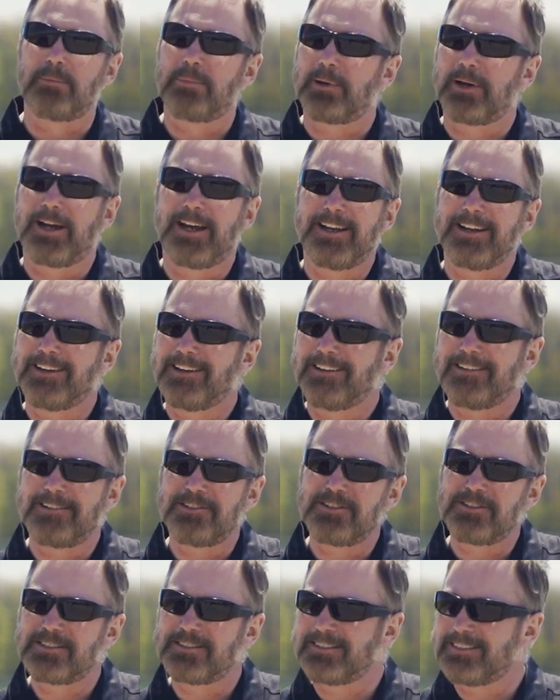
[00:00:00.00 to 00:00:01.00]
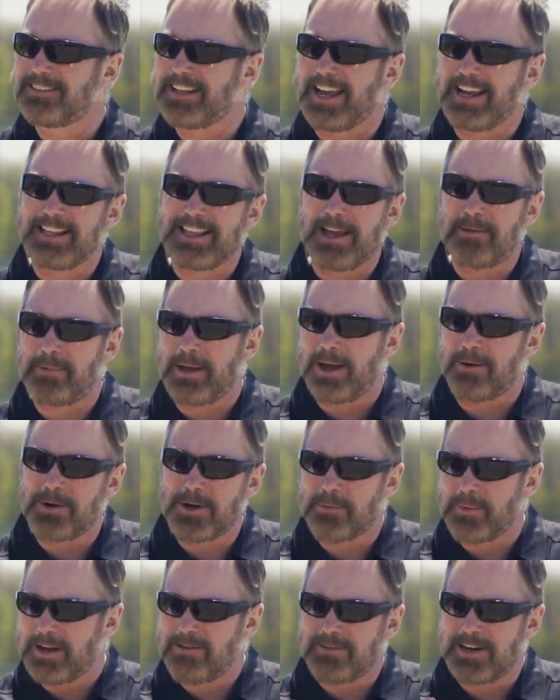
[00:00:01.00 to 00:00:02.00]
but like that
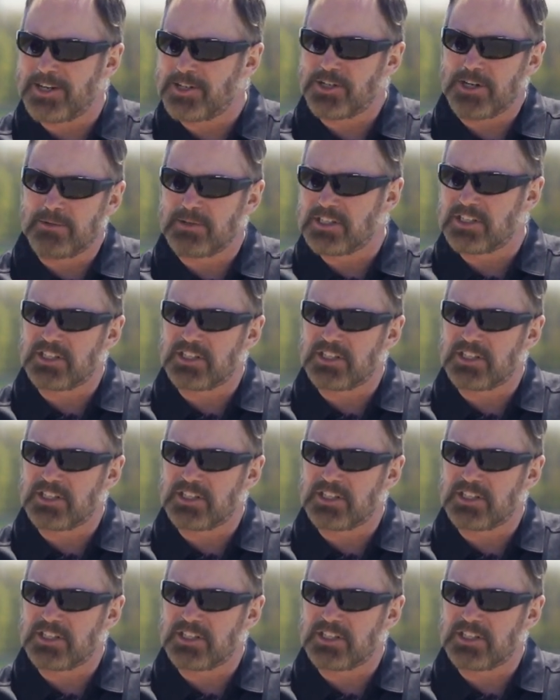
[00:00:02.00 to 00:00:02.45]
power to weight ratio is